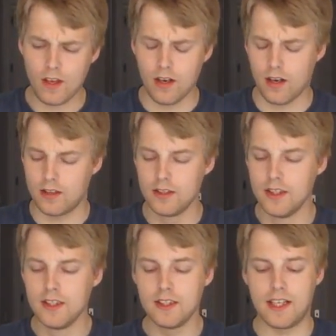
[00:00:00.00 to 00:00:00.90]
Oh,
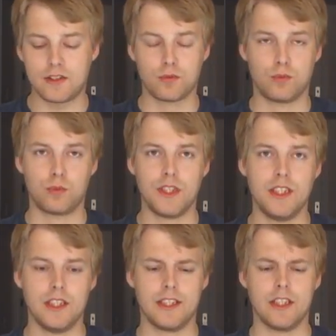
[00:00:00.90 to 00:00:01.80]
that's
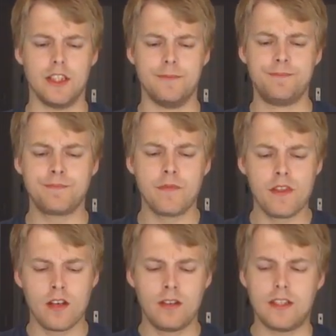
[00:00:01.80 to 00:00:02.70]
really good.
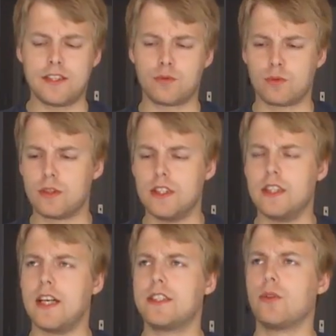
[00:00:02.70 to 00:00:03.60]
That's really
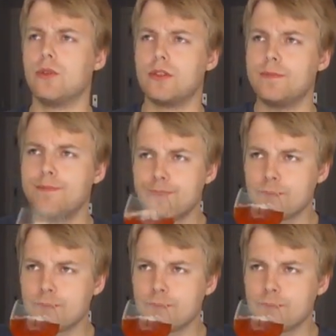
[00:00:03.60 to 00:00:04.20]
nice Gueuze.